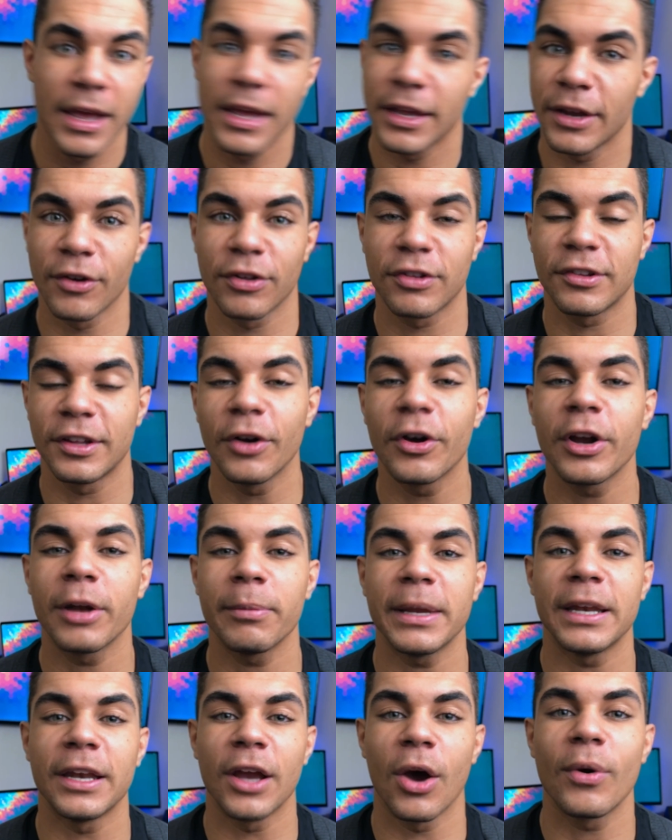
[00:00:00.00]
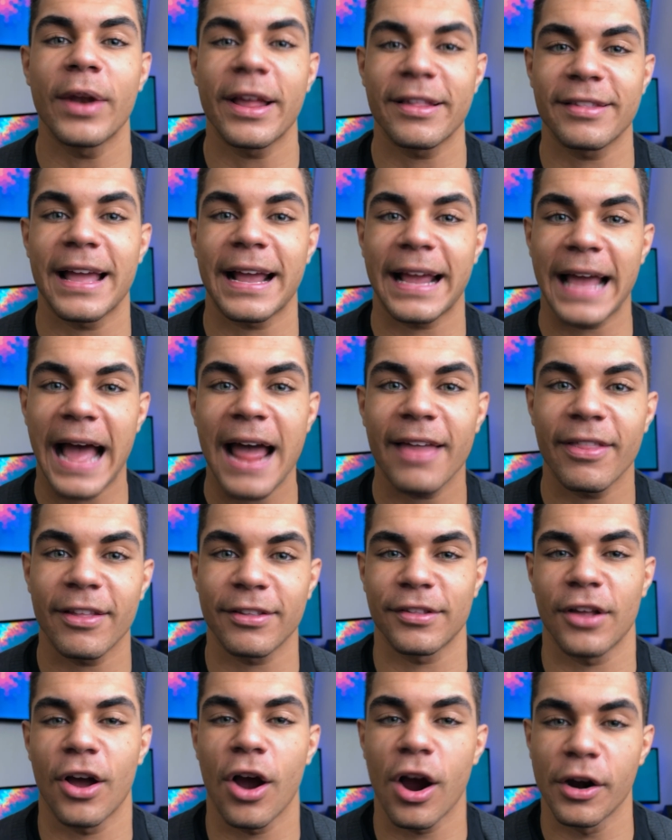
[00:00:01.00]
you're still gonna be known as that guy
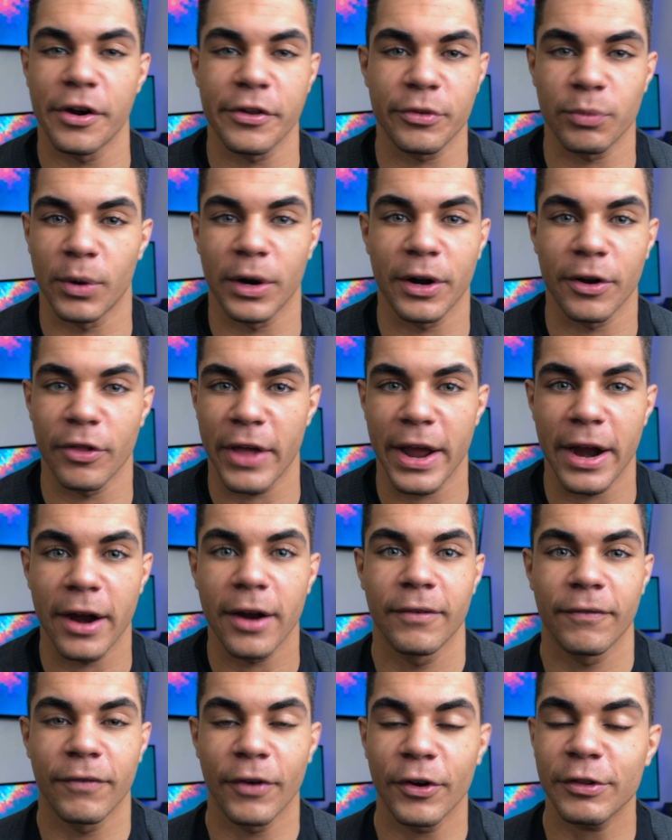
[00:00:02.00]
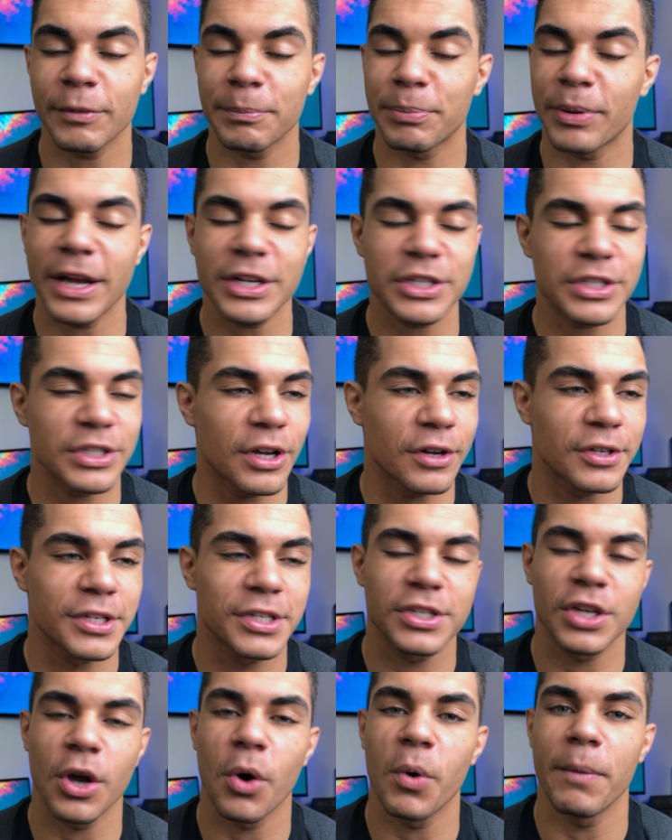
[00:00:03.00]
that's the hardest worker there. First impressions are
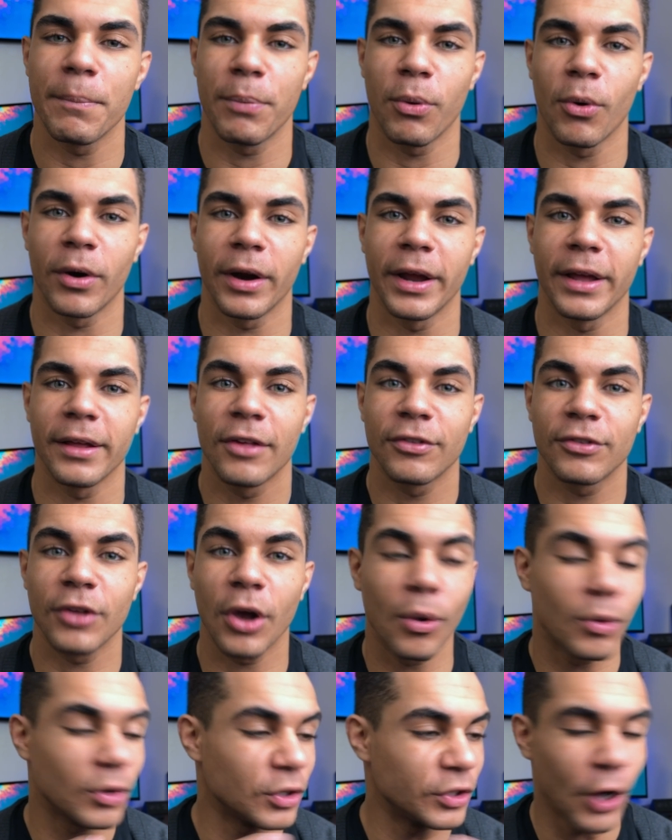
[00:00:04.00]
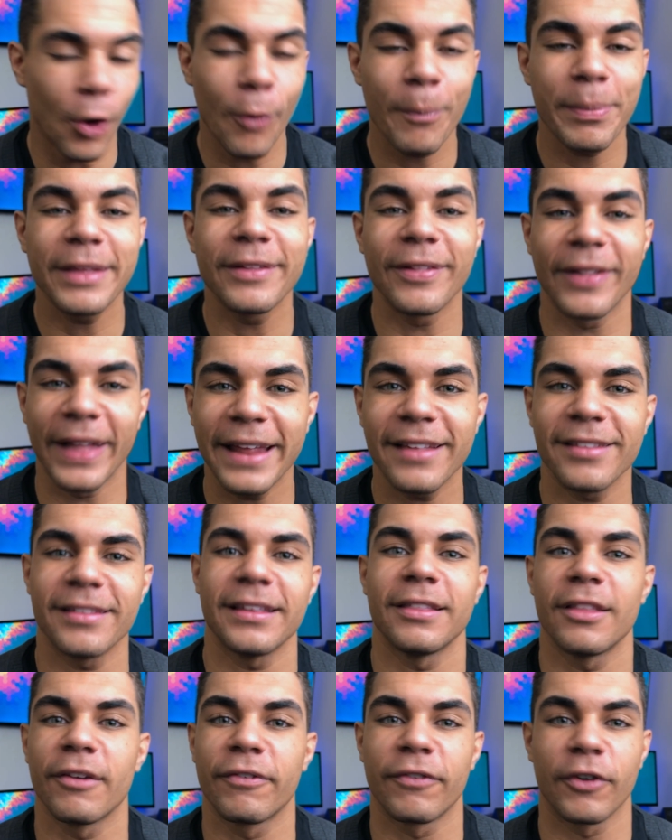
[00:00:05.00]
so important. So don't be
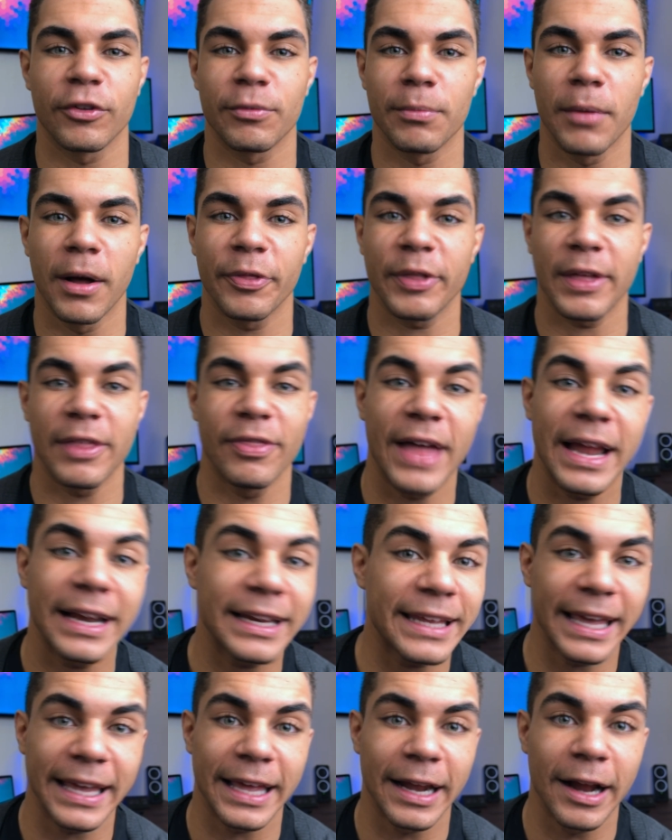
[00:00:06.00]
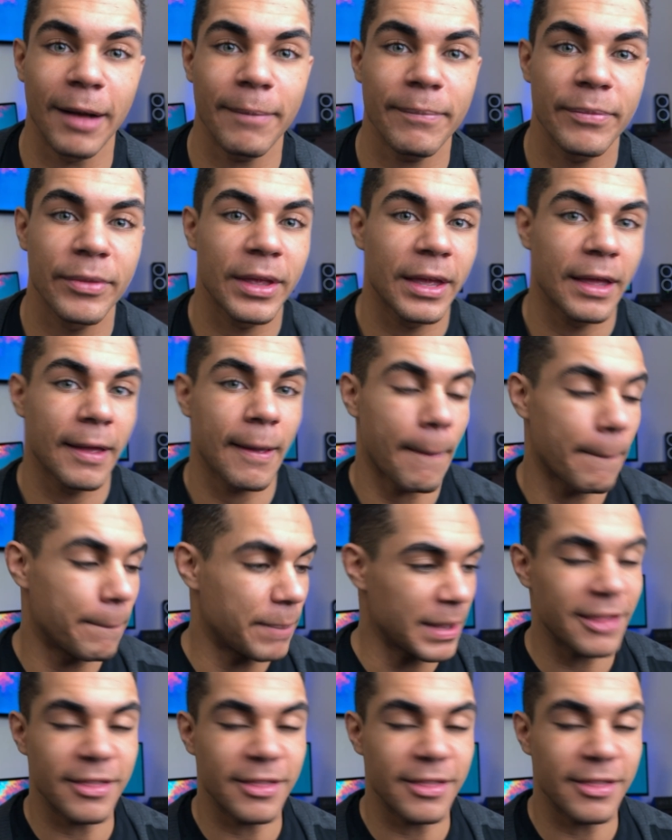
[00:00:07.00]
lazy the first month and then kick it up. Be